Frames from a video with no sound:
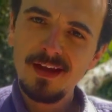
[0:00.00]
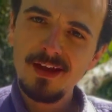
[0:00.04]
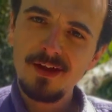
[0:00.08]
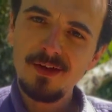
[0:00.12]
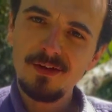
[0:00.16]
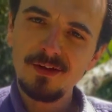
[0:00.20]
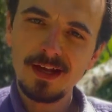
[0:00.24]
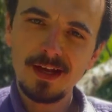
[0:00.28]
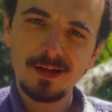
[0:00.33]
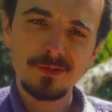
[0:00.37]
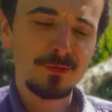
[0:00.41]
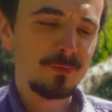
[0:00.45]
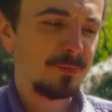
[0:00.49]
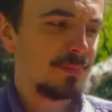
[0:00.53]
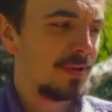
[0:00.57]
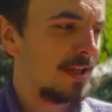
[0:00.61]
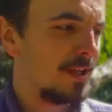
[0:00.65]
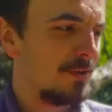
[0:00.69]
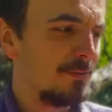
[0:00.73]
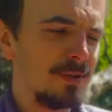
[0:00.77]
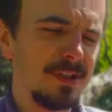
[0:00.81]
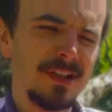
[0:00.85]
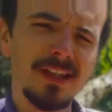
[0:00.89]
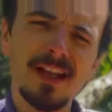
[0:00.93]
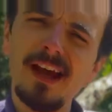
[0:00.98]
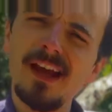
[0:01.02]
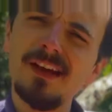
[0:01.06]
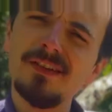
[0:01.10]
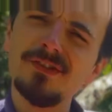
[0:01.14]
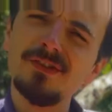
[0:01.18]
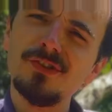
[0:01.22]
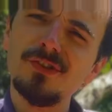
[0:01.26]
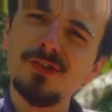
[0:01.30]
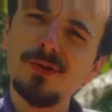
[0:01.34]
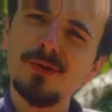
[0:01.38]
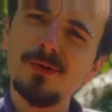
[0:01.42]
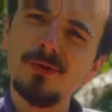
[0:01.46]
on how to play a really nice
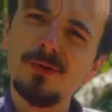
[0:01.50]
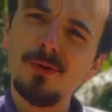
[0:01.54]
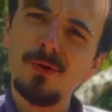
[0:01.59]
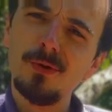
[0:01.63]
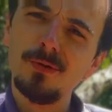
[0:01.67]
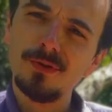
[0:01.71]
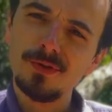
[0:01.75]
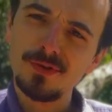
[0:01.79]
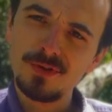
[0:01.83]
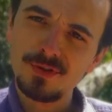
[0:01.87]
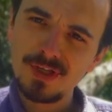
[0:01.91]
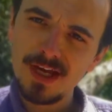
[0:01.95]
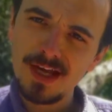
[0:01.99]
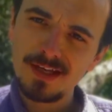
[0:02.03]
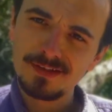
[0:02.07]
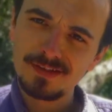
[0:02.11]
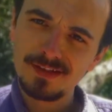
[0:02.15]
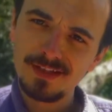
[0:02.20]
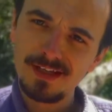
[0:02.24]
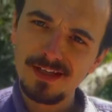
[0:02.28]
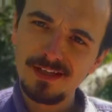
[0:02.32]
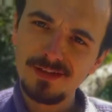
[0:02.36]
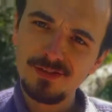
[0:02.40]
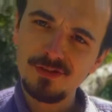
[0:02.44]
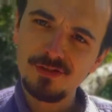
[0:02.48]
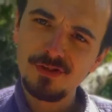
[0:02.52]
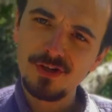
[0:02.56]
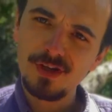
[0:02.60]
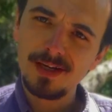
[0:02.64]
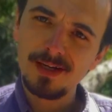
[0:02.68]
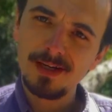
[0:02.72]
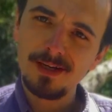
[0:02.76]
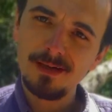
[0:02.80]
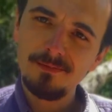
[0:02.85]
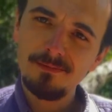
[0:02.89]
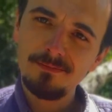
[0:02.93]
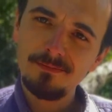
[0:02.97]
tune called the Shaskeen Jig.